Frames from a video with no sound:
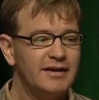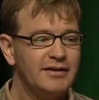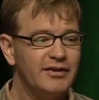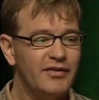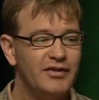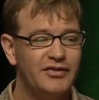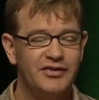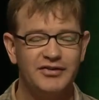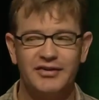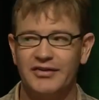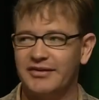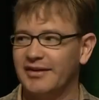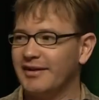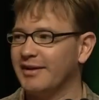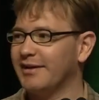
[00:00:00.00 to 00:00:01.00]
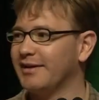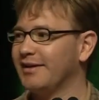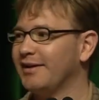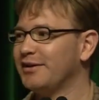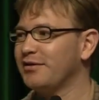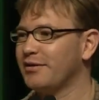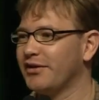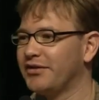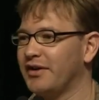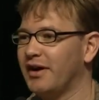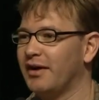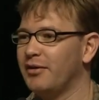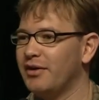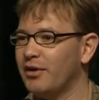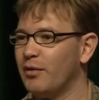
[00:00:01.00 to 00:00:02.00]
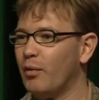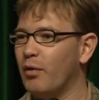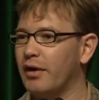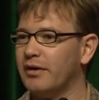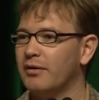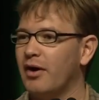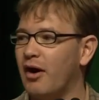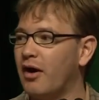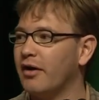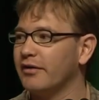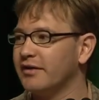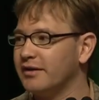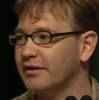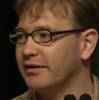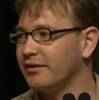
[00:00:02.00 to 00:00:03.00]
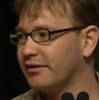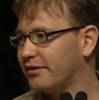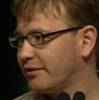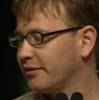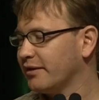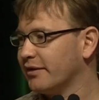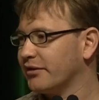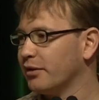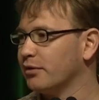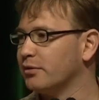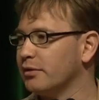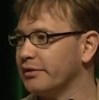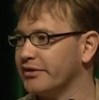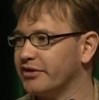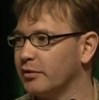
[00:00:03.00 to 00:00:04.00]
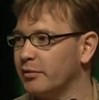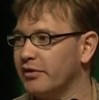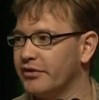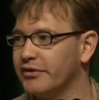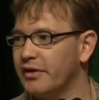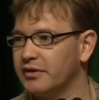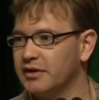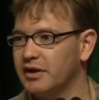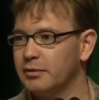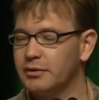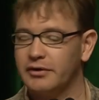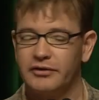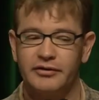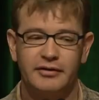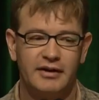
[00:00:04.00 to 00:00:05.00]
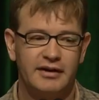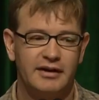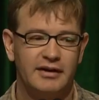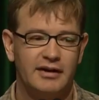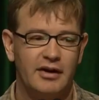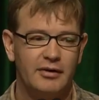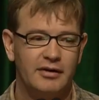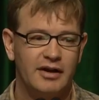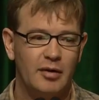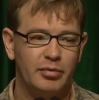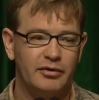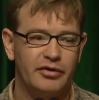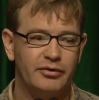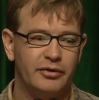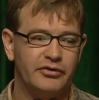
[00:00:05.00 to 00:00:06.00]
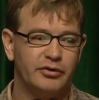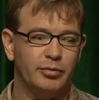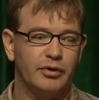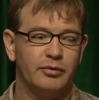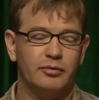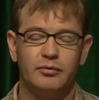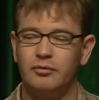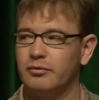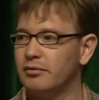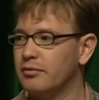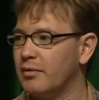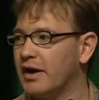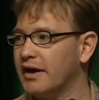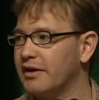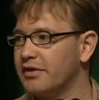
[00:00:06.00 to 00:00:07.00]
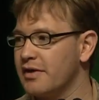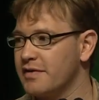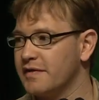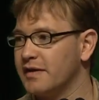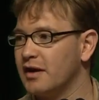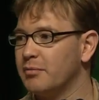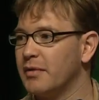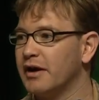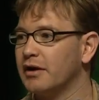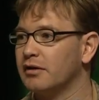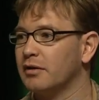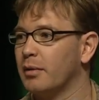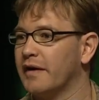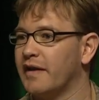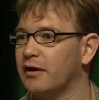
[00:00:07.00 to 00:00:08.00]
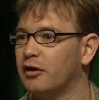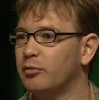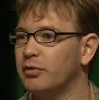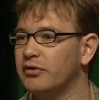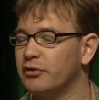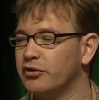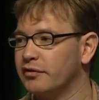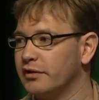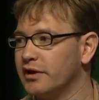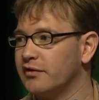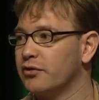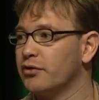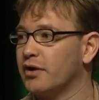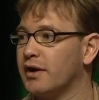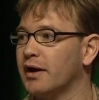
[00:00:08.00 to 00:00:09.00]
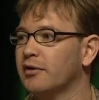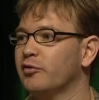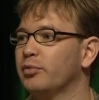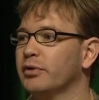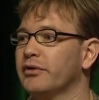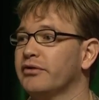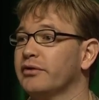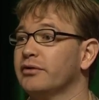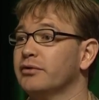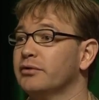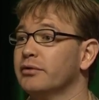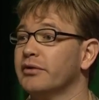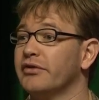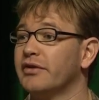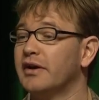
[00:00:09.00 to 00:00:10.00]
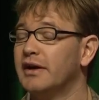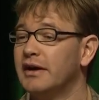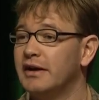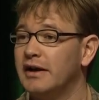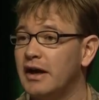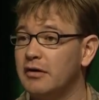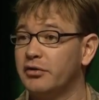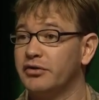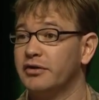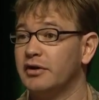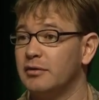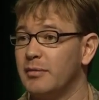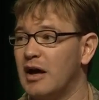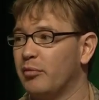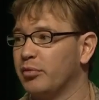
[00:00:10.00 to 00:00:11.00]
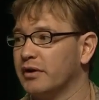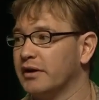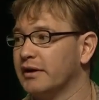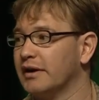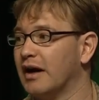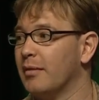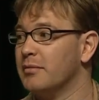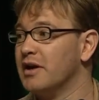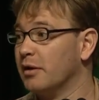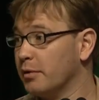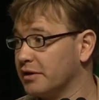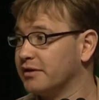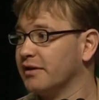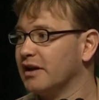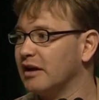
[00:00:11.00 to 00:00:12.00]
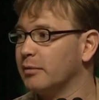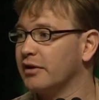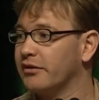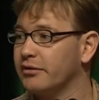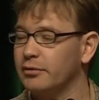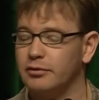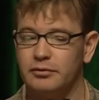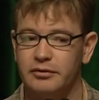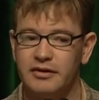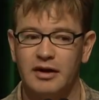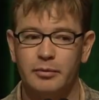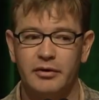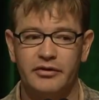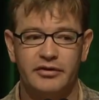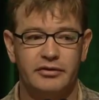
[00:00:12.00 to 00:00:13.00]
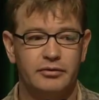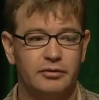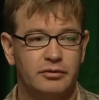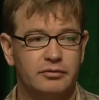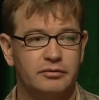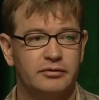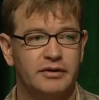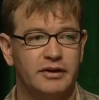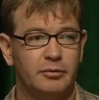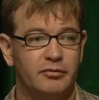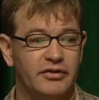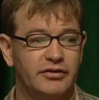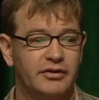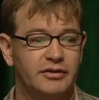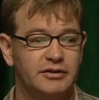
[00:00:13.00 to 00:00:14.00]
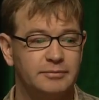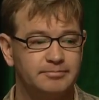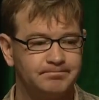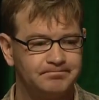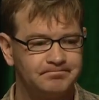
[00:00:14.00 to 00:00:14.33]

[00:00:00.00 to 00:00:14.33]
So this is just an intro to say, what are these so-called stimulus lock networks? And now a couple of thoughts upon why I think that they matter and why they could be useful if you're the kind of person who is interested in mapping network dynamics or networks in your research.